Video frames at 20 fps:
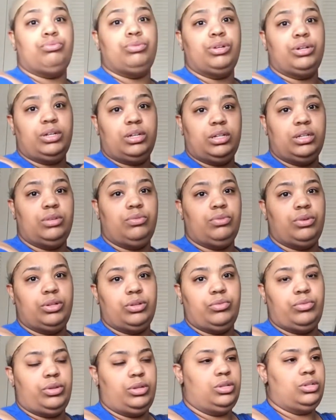really,
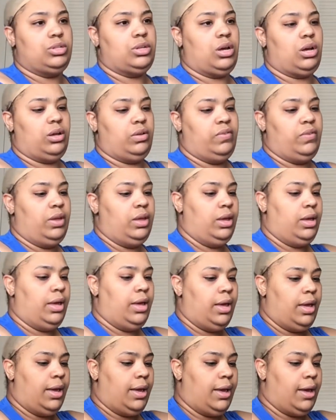really, really soft.
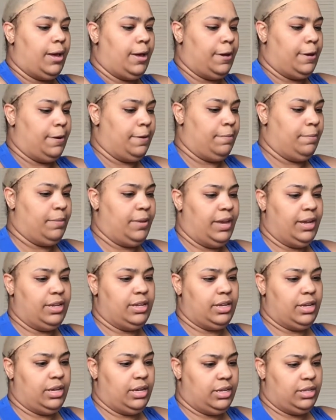It
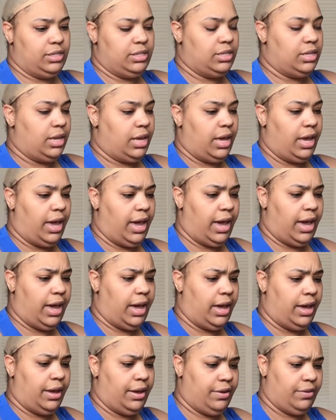does
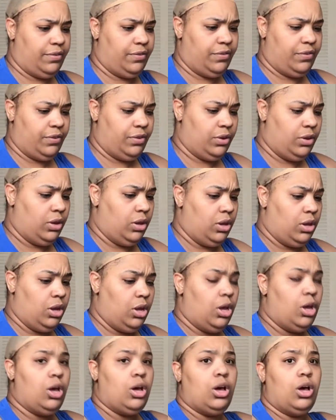have
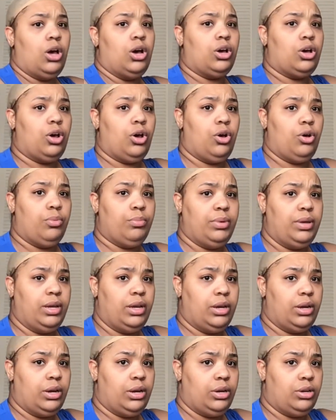a comb
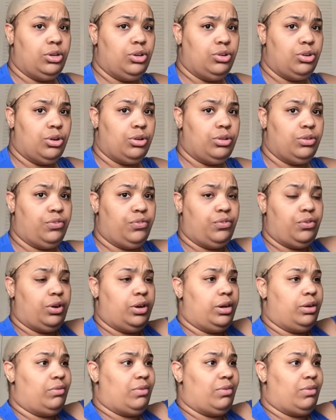here, you know, on the front,